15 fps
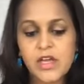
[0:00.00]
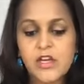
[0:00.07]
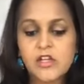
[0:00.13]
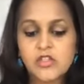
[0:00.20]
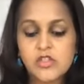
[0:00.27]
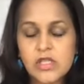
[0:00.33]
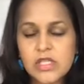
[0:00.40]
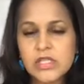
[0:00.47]

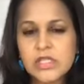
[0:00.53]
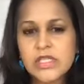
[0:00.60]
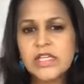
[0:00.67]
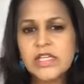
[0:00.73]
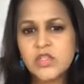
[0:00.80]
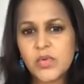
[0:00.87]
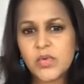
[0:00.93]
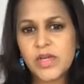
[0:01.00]
So the
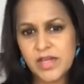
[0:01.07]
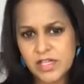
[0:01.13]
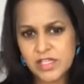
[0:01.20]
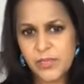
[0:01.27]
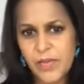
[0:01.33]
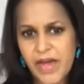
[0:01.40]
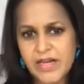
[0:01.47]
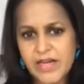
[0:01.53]
least we can
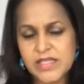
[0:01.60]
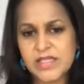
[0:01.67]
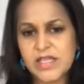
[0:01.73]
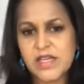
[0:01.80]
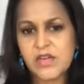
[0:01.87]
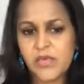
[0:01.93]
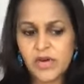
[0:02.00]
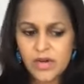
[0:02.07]
expect is that
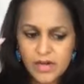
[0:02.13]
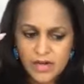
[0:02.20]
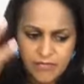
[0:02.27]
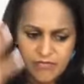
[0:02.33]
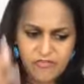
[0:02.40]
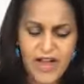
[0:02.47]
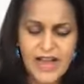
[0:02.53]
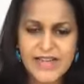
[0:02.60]
if we're going
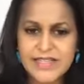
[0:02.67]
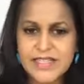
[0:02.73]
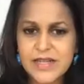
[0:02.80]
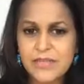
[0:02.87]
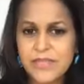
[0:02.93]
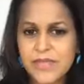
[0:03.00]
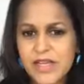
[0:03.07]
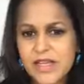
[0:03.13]
to find
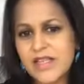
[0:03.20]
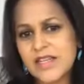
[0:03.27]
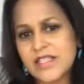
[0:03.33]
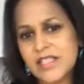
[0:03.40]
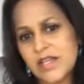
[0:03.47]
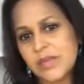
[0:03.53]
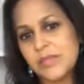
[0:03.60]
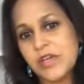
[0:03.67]
something, that it's
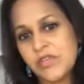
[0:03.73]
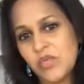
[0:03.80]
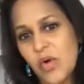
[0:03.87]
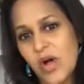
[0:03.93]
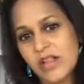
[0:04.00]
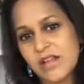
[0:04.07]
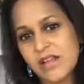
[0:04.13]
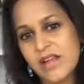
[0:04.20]
going to be of
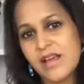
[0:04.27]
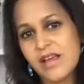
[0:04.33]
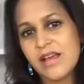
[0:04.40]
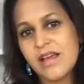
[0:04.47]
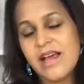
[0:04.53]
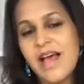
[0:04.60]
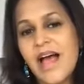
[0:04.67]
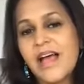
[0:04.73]
quality.
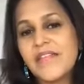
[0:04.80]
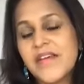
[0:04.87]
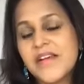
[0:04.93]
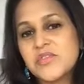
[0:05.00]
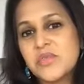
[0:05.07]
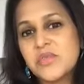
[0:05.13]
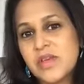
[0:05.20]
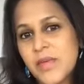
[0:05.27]
And
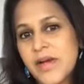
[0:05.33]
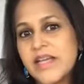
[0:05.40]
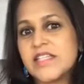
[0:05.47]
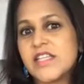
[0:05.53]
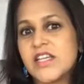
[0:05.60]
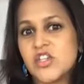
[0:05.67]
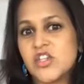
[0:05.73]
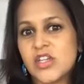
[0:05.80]
that's really my
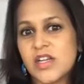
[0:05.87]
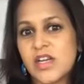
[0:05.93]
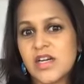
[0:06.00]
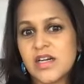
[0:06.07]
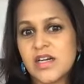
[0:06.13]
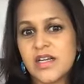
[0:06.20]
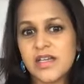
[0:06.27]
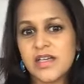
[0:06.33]
intention here
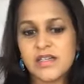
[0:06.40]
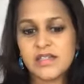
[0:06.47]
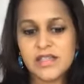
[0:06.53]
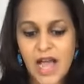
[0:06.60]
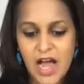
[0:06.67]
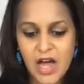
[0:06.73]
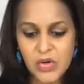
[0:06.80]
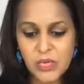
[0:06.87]
is
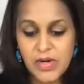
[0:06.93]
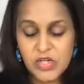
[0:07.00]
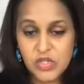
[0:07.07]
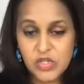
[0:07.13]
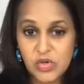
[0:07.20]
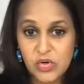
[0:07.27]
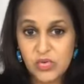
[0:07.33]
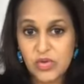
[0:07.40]
how do I
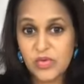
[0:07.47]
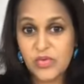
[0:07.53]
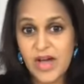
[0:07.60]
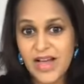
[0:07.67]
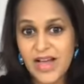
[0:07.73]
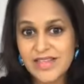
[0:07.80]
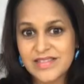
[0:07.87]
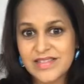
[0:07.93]
show you
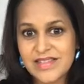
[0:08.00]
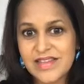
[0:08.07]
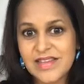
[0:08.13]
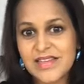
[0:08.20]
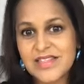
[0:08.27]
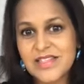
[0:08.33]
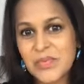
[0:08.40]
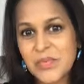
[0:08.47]
guys
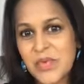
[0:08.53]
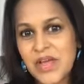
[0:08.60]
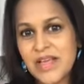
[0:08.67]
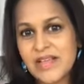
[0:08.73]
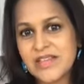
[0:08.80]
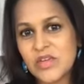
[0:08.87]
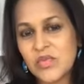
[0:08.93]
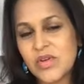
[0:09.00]
some ways
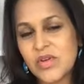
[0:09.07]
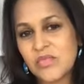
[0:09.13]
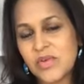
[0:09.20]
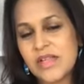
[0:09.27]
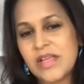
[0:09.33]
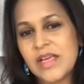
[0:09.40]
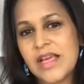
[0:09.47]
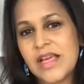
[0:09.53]
that you can
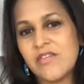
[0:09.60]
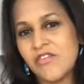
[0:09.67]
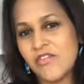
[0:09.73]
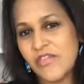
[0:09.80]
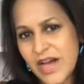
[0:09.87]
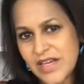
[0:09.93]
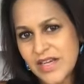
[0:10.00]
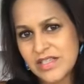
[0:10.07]
really
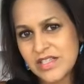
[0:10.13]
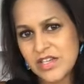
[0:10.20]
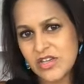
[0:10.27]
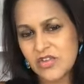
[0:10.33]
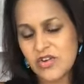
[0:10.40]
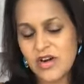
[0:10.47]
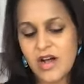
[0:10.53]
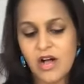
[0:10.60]
invest in
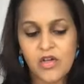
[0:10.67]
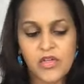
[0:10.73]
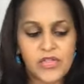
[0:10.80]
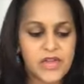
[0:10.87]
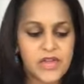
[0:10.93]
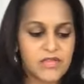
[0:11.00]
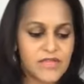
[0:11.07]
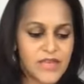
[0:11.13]
your health,
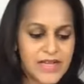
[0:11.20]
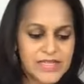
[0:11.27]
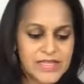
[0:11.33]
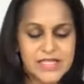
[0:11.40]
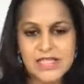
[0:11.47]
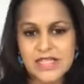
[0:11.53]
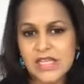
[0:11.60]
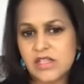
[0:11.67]
invest
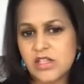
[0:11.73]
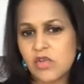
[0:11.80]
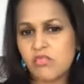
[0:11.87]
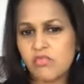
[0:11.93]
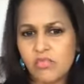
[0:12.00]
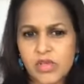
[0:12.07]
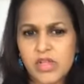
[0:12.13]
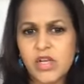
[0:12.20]
in things that
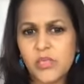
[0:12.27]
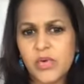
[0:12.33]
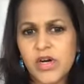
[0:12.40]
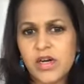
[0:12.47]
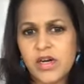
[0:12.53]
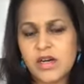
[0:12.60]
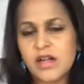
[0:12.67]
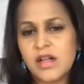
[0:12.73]
really
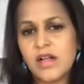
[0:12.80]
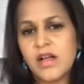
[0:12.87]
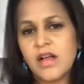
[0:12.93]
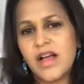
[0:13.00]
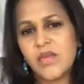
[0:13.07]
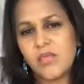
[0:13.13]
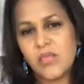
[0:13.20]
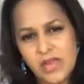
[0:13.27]
work,
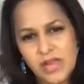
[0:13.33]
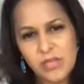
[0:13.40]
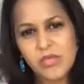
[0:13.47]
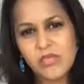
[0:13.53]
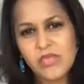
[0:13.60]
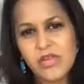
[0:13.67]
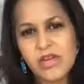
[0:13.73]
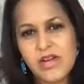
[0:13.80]
really
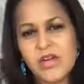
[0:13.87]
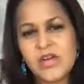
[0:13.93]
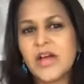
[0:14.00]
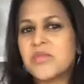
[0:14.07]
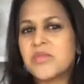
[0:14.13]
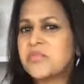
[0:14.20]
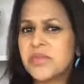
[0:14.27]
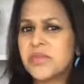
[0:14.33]
move the needle,
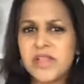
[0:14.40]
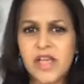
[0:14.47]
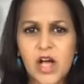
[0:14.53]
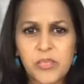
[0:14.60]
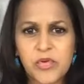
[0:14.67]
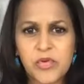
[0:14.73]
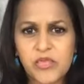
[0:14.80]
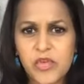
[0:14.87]
and really
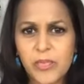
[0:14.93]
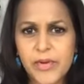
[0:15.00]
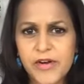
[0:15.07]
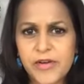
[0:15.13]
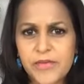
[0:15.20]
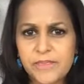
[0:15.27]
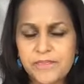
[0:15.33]
help you feel better.